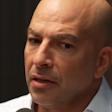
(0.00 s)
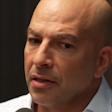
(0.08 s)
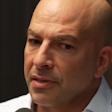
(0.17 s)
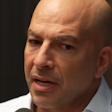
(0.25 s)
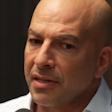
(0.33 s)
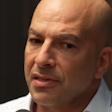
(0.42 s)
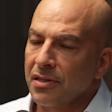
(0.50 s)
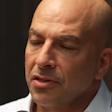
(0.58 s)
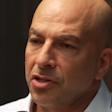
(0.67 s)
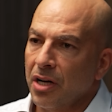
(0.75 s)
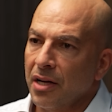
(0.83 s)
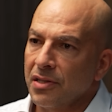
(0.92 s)
Does that
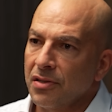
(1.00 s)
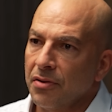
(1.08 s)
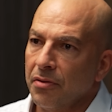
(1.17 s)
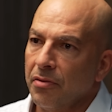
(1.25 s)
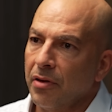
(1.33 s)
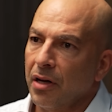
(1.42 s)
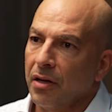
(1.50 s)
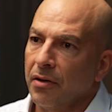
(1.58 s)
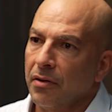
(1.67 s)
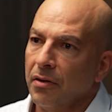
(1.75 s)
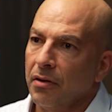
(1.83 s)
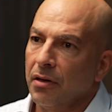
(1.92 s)
suggest
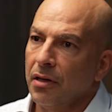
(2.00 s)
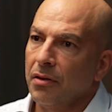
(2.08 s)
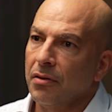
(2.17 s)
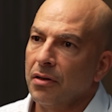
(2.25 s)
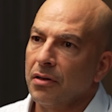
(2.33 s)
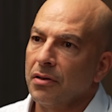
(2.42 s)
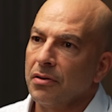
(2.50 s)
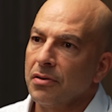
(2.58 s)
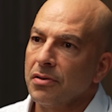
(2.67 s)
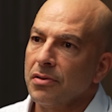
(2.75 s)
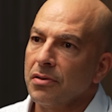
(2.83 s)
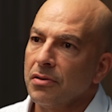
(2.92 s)
that in the
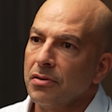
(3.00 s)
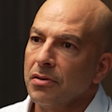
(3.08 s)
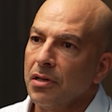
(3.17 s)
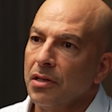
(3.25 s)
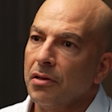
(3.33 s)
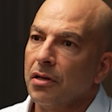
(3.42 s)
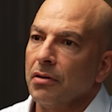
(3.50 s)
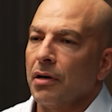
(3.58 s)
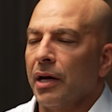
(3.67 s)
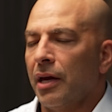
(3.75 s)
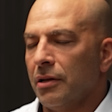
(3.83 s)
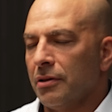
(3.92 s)
in the
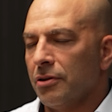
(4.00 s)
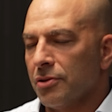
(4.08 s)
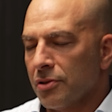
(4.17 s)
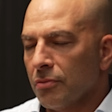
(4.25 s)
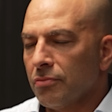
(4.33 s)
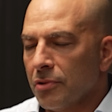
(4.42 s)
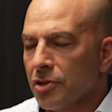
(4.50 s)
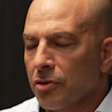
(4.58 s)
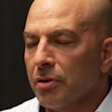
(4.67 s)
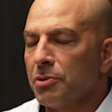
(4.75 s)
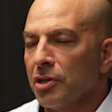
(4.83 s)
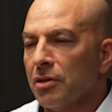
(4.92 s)
I hate to use the
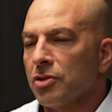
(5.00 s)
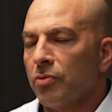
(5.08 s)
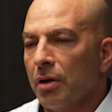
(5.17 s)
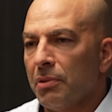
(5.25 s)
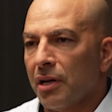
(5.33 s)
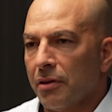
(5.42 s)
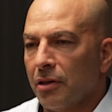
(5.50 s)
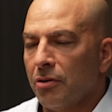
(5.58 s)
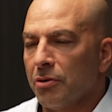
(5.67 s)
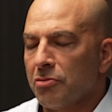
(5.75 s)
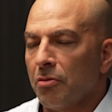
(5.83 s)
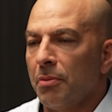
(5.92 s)
description this way, but I think
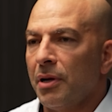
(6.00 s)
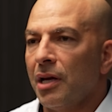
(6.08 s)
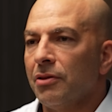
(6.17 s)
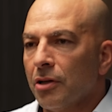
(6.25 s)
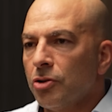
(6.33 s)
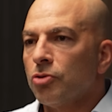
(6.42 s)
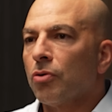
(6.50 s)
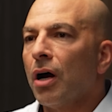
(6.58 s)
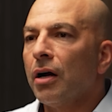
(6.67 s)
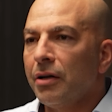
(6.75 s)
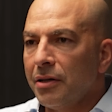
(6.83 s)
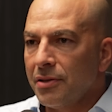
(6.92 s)
you understand what I mean. In the
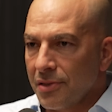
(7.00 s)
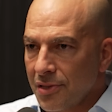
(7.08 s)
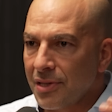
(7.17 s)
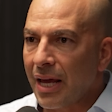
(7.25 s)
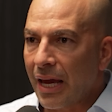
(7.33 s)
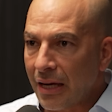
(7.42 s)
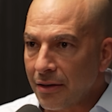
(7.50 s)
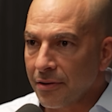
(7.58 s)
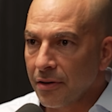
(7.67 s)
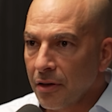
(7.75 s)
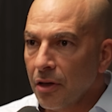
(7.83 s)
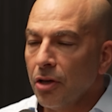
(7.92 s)
drugged state,
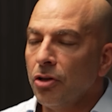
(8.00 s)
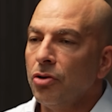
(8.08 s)
yeah.